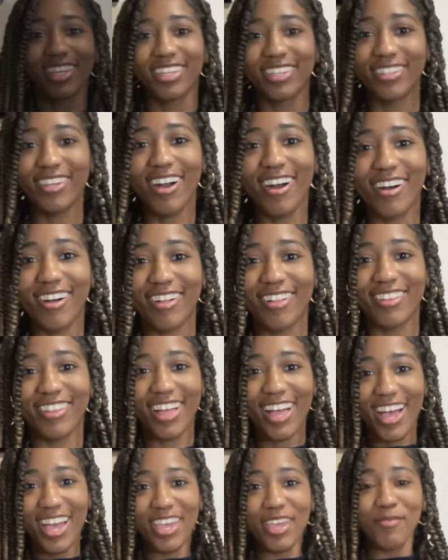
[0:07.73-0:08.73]
Y'all,
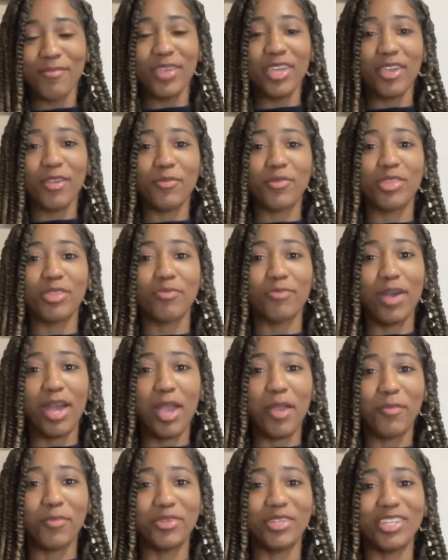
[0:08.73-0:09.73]
I am here with
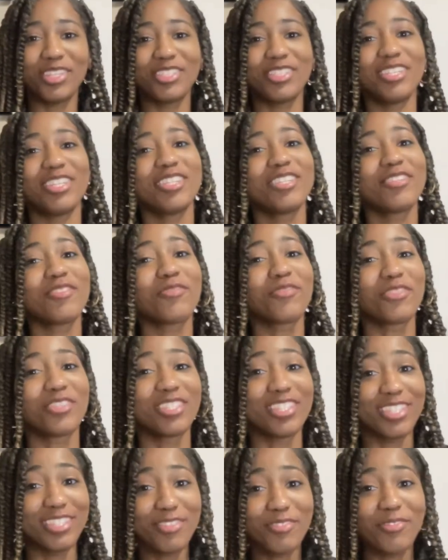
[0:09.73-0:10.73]
my predictions for
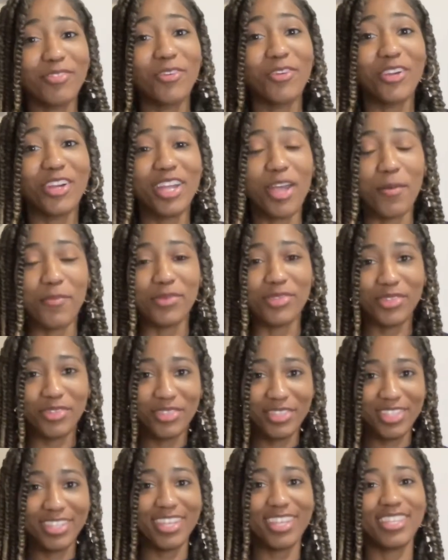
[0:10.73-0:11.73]
season 4, episode
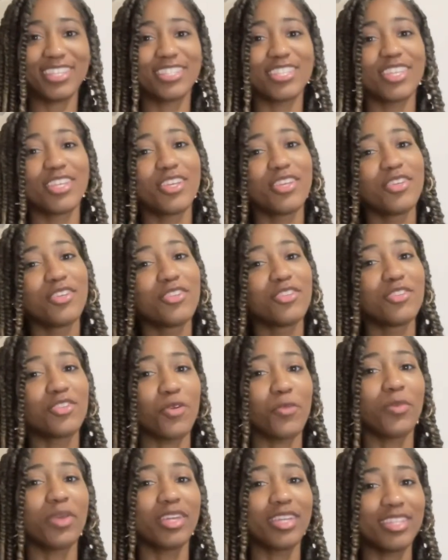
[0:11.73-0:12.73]
6. Show
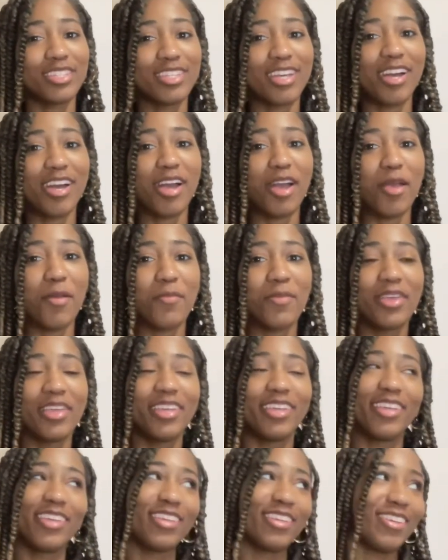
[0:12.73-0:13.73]
me a good time.
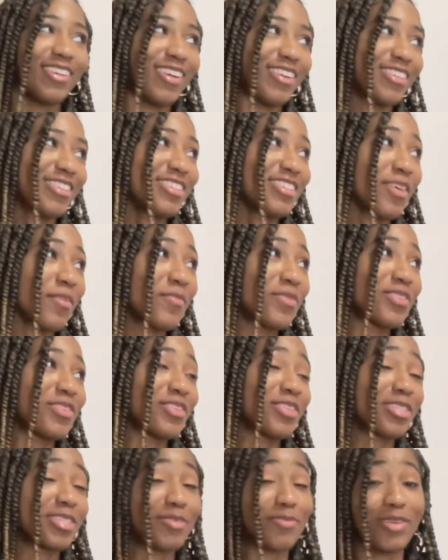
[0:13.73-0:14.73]
Y'all, this
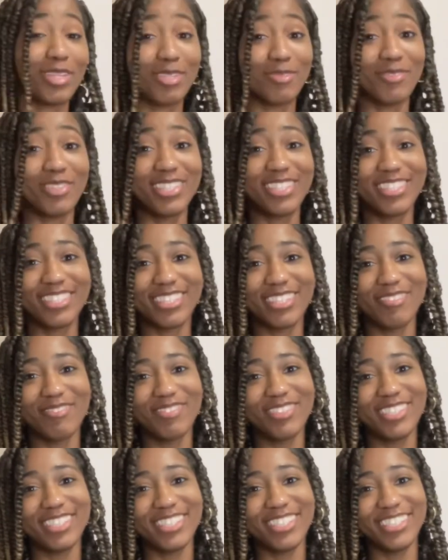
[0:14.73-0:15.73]
episode is about to be
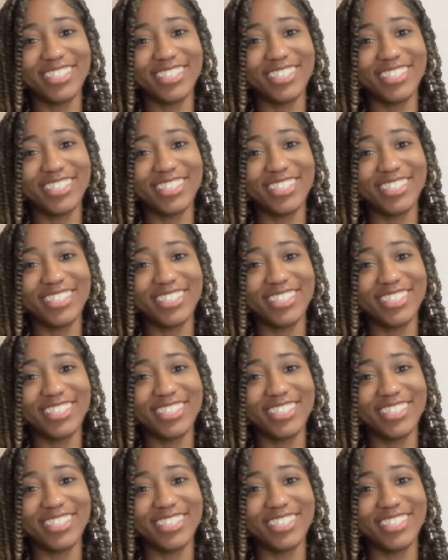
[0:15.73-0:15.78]
something.